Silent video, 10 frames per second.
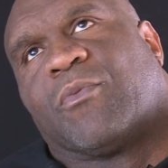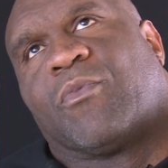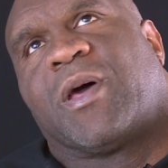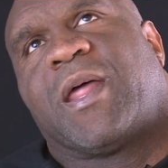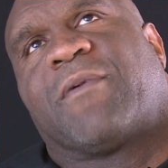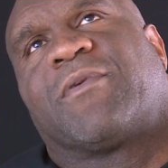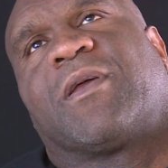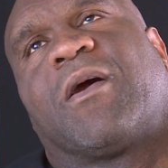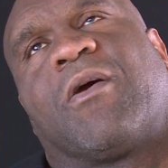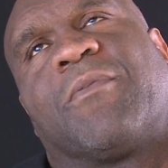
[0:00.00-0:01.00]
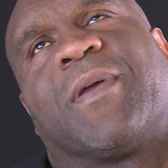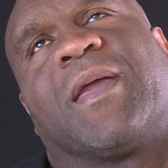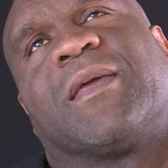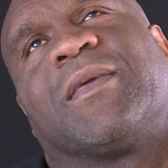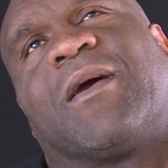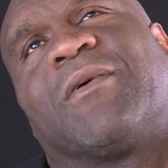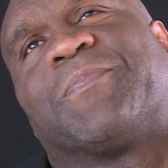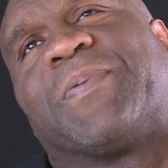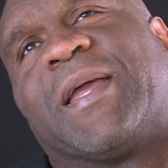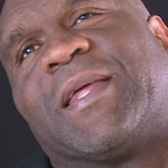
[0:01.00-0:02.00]
Whatever, y'all, man. Y'all
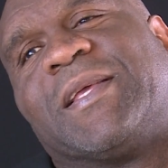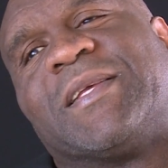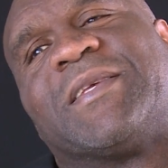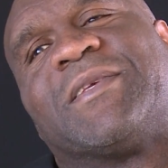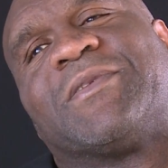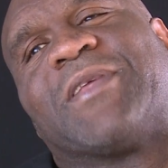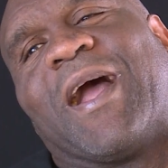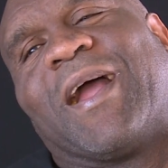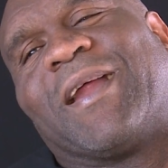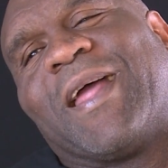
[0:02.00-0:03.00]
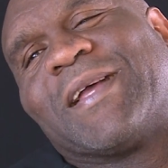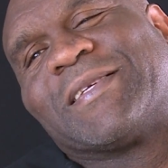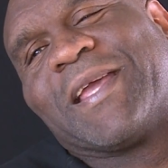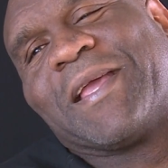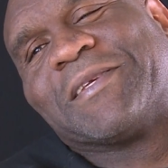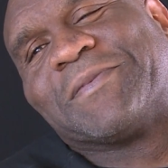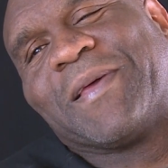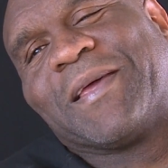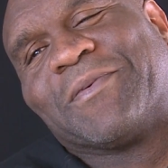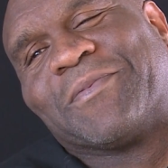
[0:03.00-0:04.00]
playing these tired-ass games, man.
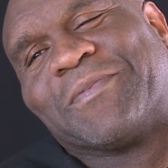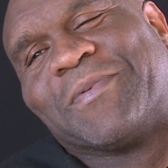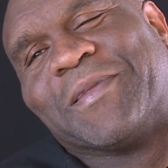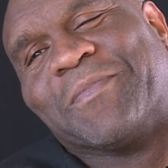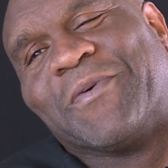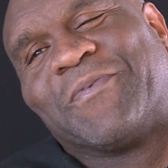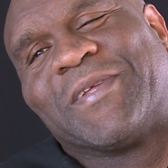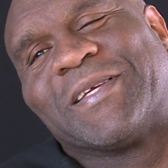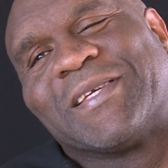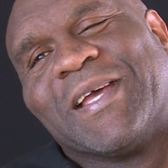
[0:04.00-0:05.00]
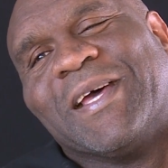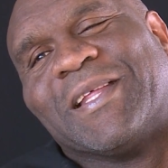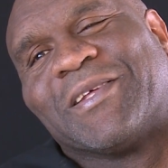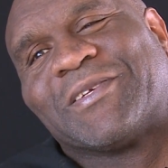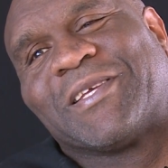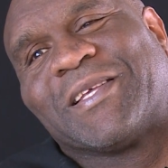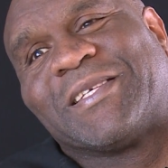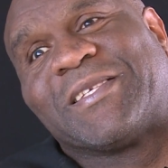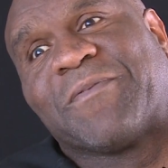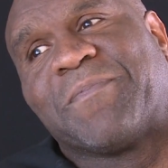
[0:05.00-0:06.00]
I don't be in the mood for this little silly
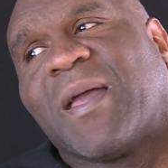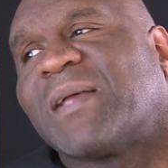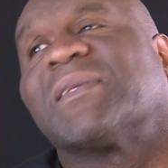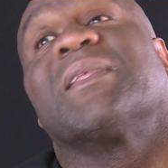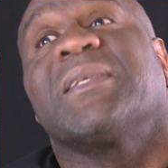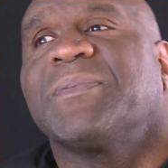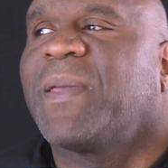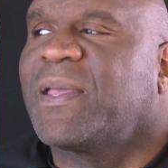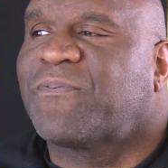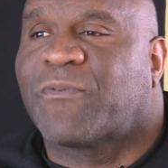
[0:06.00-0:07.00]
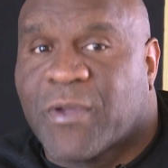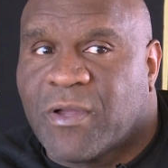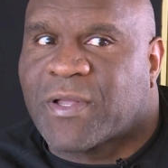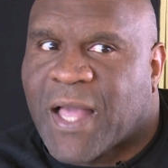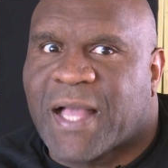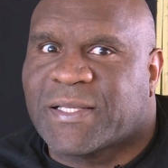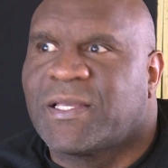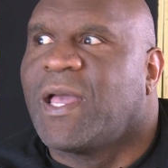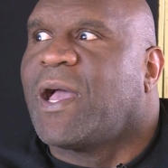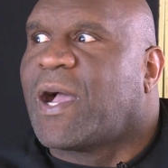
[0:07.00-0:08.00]
stuff, man. I said, listen, man, for real, guys.
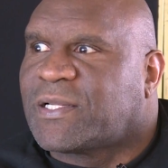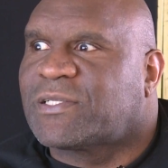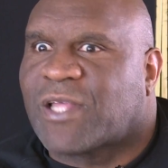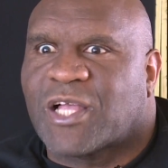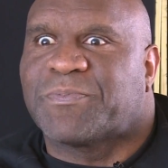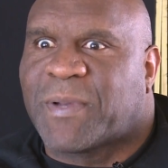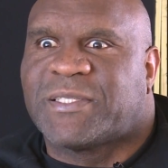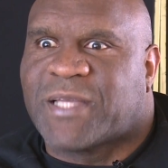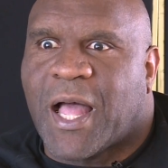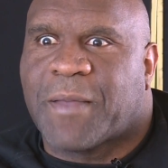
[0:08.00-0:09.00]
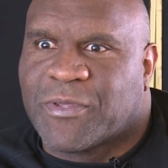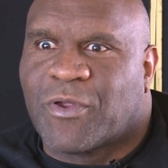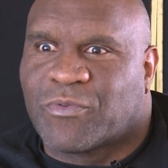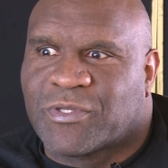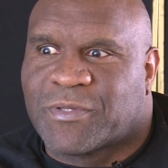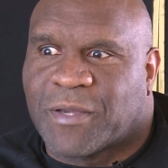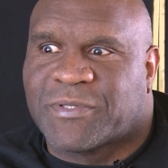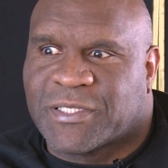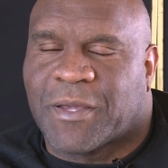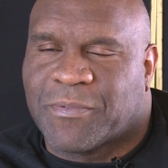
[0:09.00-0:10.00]
I just lost my job. You know,
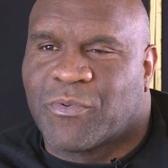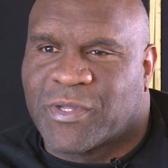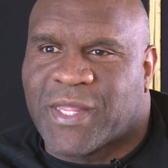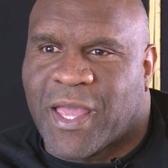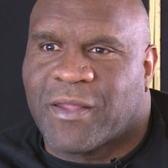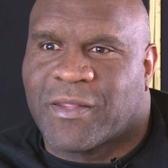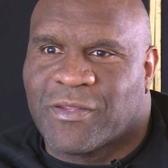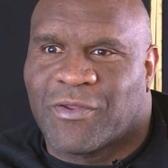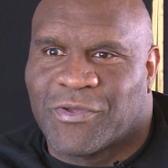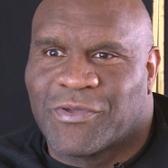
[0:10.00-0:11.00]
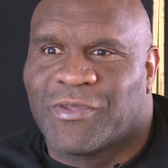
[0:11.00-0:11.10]
WCW went down, and, you know,